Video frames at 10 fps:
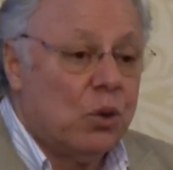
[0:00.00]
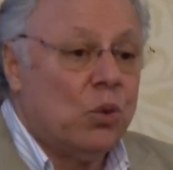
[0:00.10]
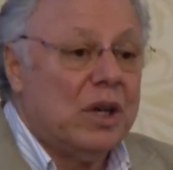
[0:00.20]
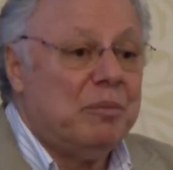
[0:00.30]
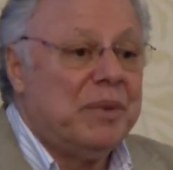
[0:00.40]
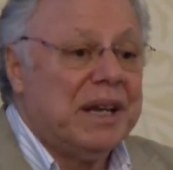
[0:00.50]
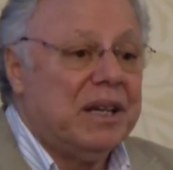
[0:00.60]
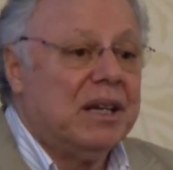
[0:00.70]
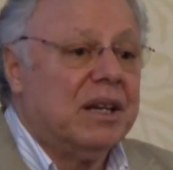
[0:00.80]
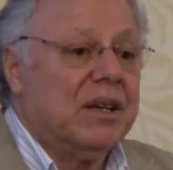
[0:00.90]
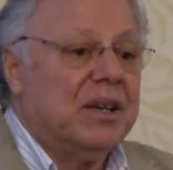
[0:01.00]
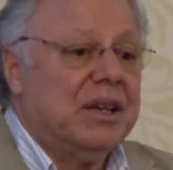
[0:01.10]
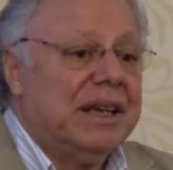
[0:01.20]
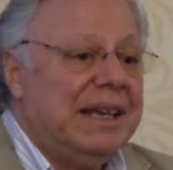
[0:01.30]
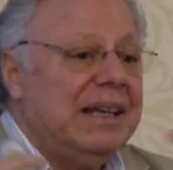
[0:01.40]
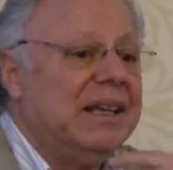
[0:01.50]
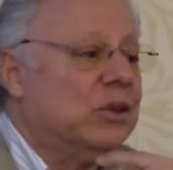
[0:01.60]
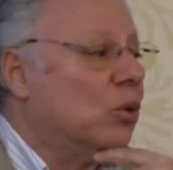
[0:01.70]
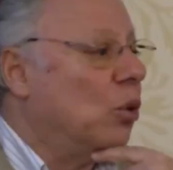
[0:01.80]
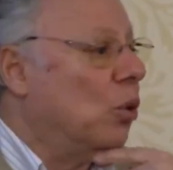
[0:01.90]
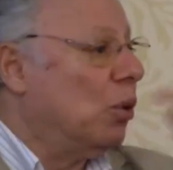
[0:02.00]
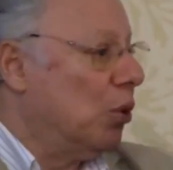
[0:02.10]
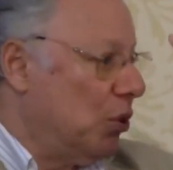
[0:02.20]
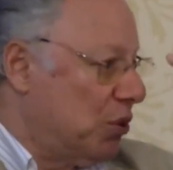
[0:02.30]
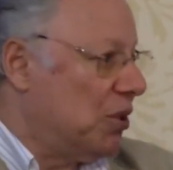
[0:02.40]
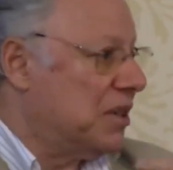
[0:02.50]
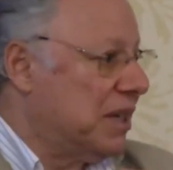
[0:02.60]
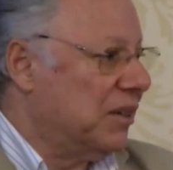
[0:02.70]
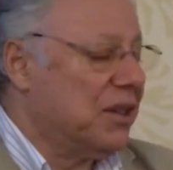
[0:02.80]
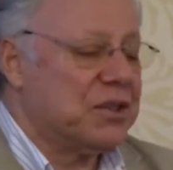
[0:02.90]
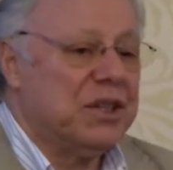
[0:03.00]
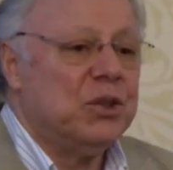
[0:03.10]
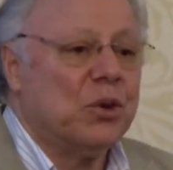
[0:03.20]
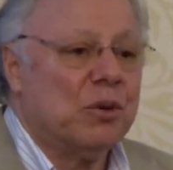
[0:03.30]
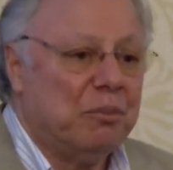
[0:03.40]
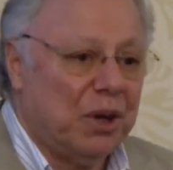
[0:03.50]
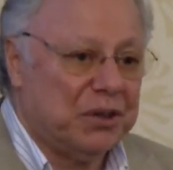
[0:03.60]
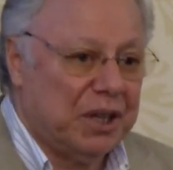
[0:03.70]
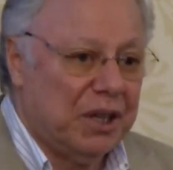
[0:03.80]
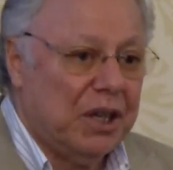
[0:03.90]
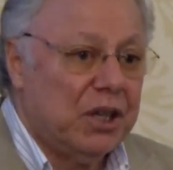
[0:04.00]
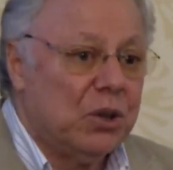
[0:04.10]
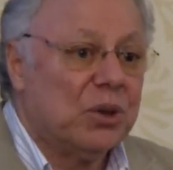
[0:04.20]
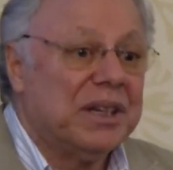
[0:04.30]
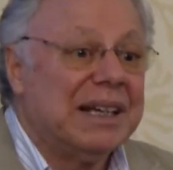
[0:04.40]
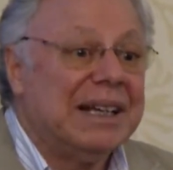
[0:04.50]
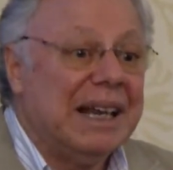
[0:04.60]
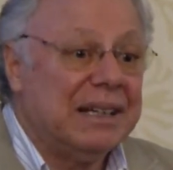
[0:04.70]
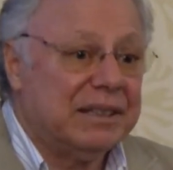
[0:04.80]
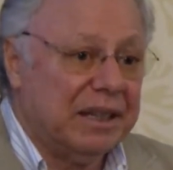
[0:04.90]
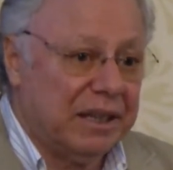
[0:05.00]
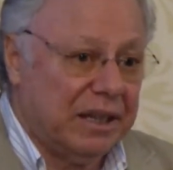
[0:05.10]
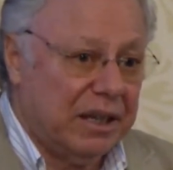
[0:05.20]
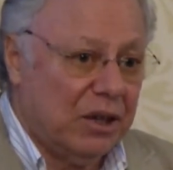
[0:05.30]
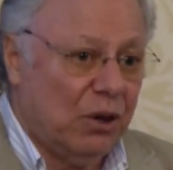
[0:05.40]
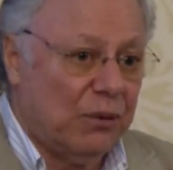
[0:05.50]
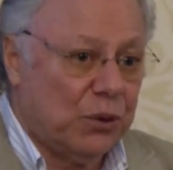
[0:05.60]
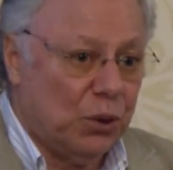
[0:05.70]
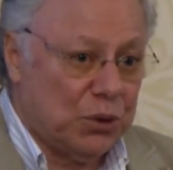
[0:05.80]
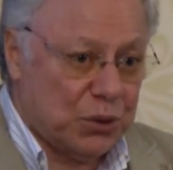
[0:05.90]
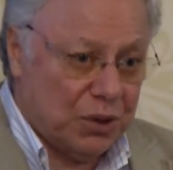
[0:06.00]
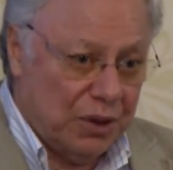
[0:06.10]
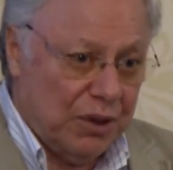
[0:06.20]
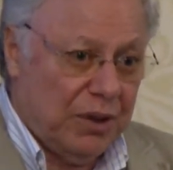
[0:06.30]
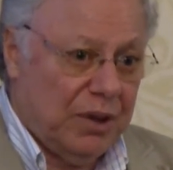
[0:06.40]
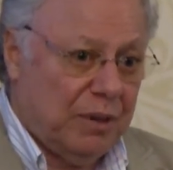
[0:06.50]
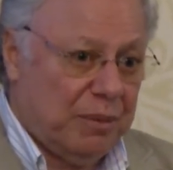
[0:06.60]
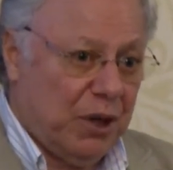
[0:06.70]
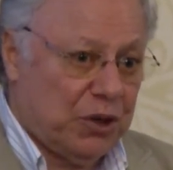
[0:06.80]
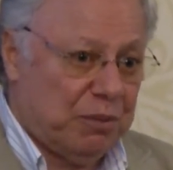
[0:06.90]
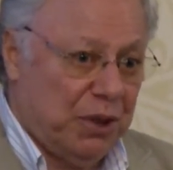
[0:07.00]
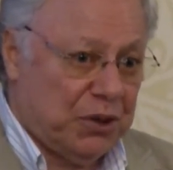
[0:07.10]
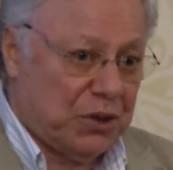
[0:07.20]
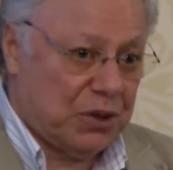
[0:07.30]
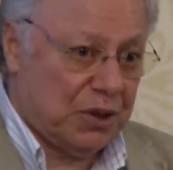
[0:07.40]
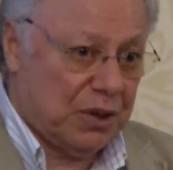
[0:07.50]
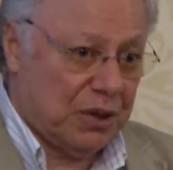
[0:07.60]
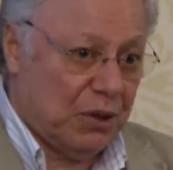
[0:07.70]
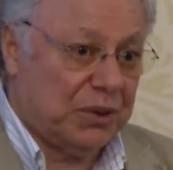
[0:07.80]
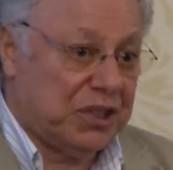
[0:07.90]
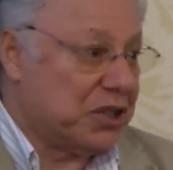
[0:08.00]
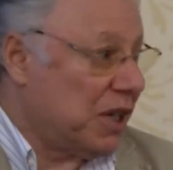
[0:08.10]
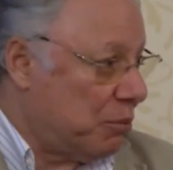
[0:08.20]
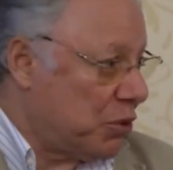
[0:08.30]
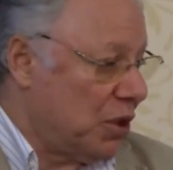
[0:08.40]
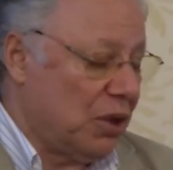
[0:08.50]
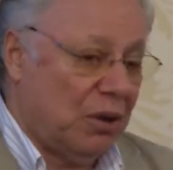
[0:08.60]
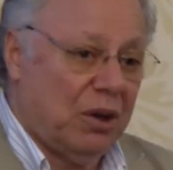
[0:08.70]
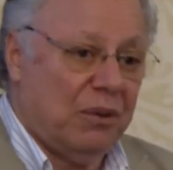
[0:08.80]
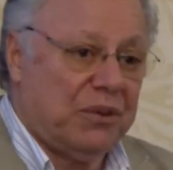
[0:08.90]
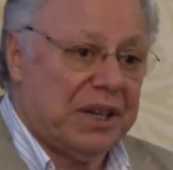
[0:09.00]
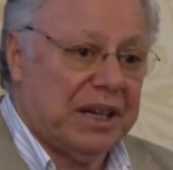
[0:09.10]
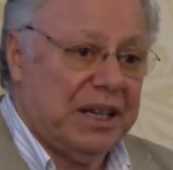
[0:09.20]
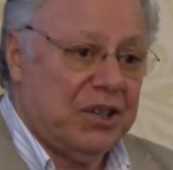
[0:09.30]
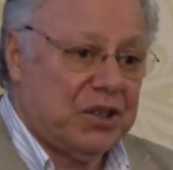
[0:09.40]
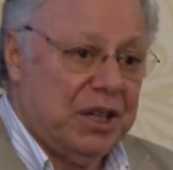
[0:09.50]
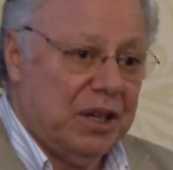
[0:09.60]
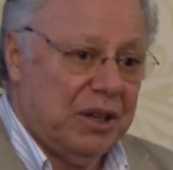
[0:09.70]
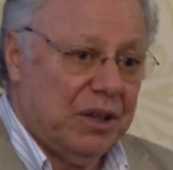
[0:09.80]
will bring healing to all those centers in your own body. Your neglecting of those power spots or disruption of their energy